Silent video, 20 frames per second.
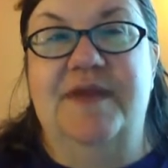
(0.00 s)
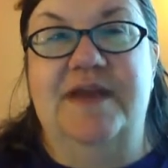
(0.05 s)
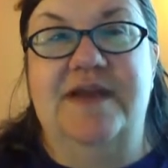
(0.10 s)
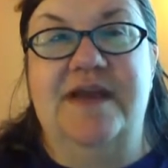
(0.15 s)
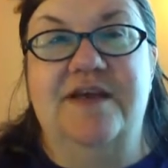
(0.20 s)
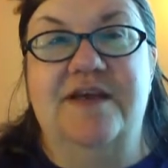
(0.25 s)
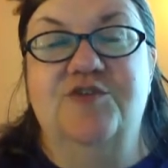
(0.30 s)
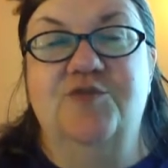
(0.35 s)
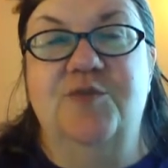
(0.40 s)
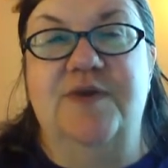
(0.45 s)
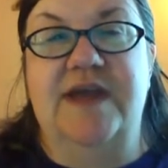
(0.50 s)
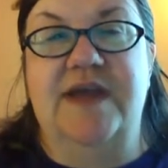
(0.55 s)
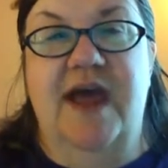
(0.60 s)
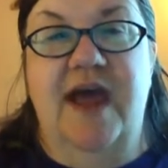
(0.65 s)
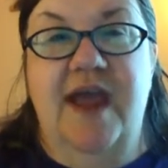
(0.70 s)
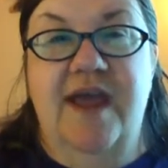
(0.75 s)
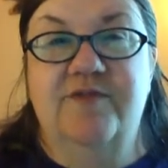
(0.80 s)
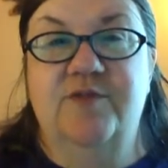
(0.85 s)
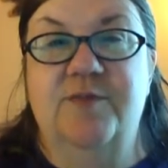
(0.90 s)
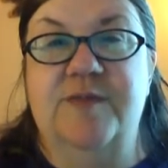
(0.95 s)
Next week,
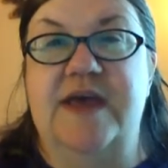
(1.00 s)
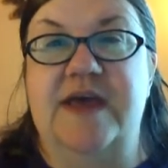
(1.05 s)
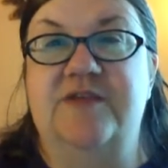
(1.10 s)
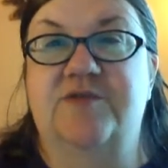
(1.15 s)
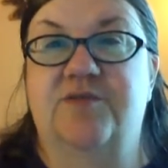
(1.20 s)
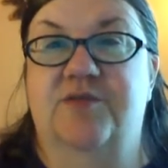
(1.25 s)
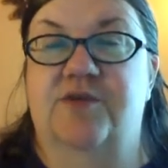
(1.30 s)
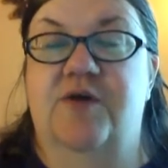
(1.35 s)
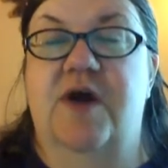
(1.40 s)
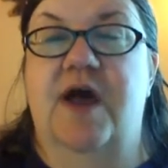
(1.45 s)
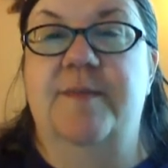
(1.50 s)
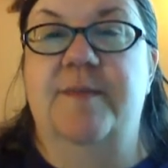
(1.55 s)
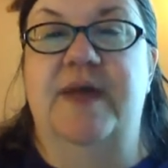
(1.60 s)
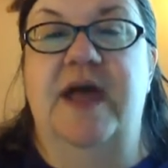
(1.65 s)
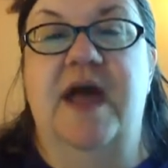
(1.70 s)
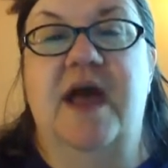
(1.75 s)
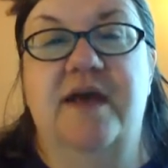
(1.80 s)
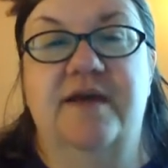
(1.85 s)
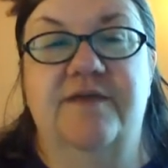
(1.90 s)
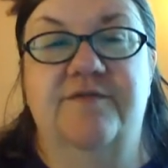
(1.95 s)
I have to be honest with you, I'm
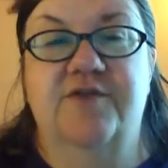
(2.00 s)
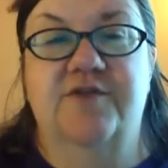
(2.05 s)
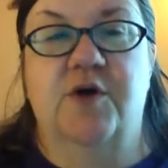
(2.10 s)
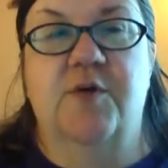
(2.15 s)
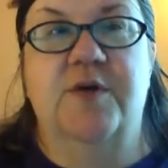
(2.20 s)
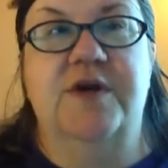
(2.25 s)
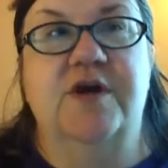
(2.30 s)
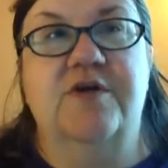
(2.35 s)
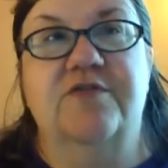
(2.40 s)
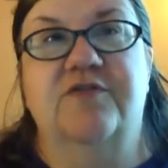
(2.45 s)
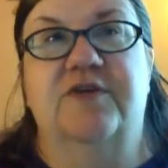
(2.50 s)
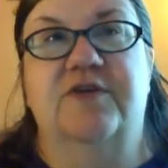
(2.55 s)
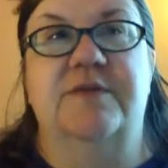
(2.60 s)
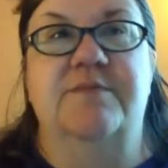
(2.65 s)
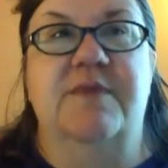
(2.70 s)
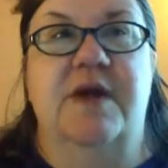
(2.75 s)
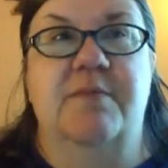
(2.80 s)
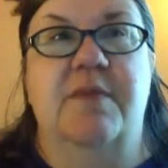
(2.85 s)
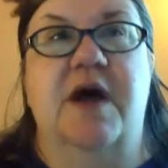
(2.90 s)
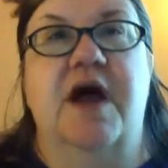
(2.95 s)
kind of going over in
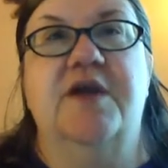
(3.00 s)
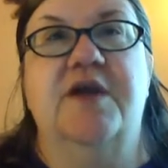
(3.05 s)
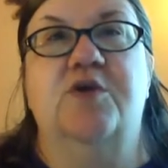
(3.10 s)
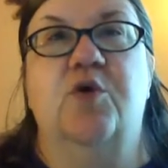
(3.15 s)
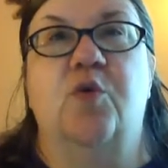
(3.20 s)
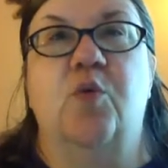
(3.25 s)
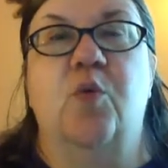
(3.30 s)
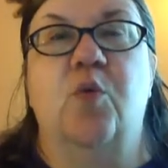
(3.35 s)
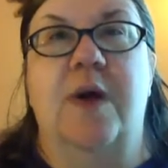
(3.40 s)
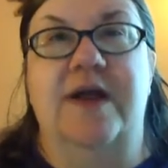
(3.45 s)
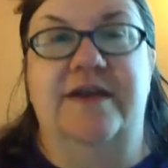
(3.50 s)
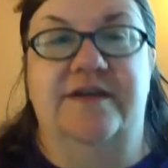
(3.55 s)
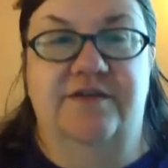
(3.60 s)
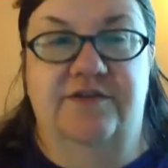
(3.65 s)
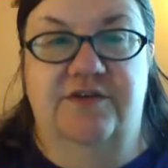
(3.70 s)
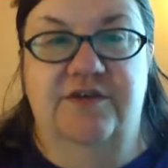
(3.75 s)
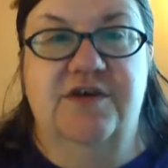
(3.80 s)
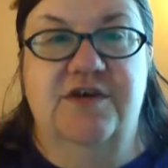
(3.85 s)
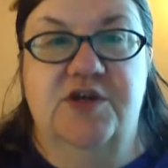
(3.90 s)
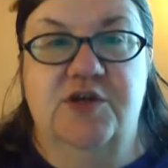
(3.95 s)
my mind what
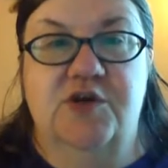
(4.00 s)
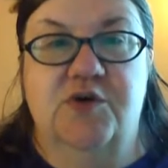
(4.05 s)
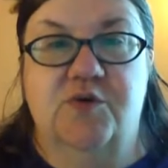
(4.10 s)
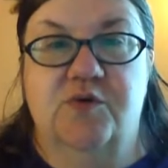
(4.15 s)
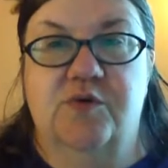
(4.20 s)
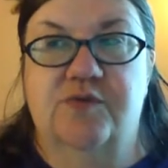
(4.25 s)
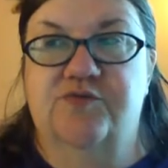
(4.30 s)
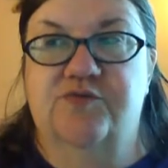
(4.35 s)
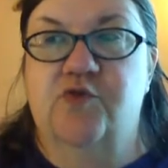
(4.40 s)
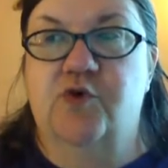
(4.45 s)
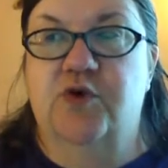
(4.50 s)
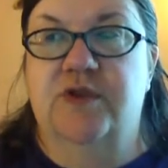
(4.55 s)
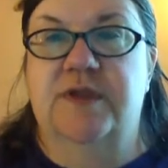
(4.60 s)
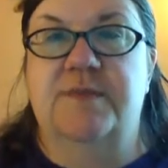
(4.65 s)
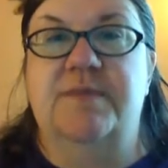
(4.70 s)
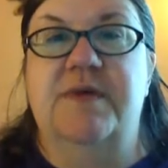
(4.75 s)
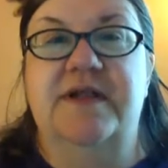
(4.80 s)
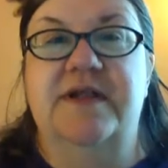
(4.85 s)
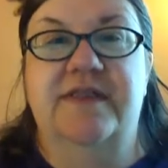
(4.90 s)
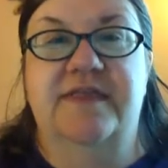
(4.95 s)
to do for
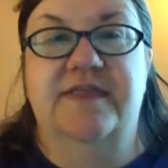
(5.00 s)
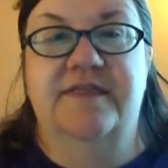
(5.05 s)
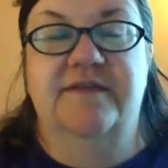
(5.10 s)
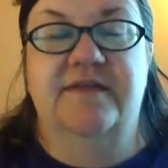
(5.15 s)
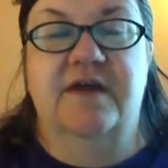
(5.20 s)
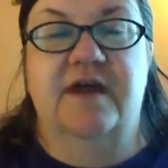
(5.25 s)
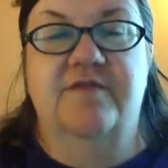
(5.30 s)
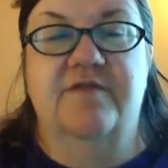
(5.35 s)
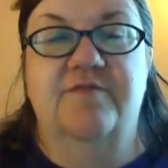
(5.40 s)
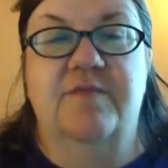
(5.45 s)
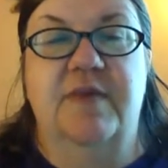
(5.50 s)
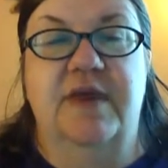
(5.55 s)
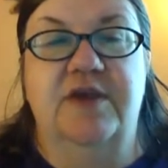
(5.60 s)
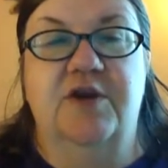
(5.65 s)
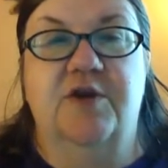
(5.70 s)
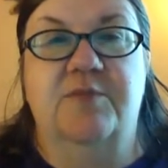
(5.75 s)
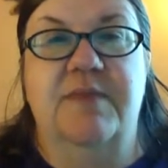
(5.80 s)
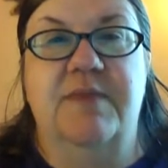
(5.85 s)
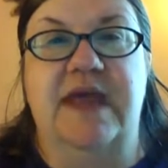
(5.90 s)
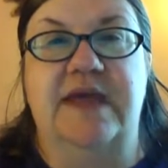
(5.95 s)
the months of
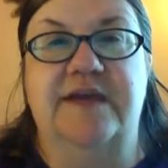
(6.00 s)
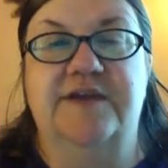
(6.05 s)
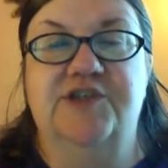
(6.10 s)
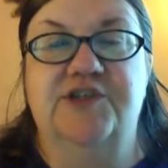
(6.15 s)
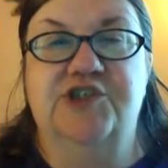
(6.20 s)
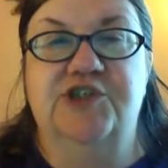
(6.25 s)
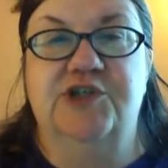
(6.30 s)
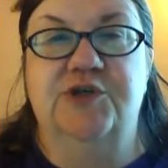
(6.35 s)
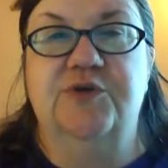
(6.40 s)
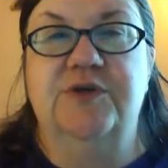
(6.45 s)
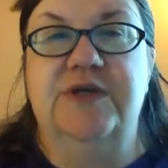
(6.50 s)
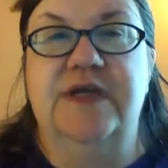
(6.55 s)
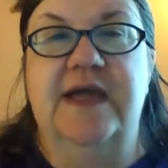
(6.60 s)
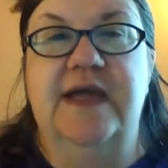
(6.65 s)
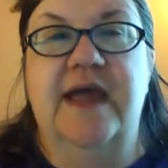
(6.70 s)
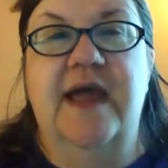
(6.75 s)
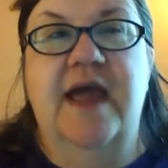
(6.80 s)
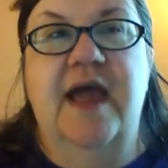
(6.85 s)
May and June.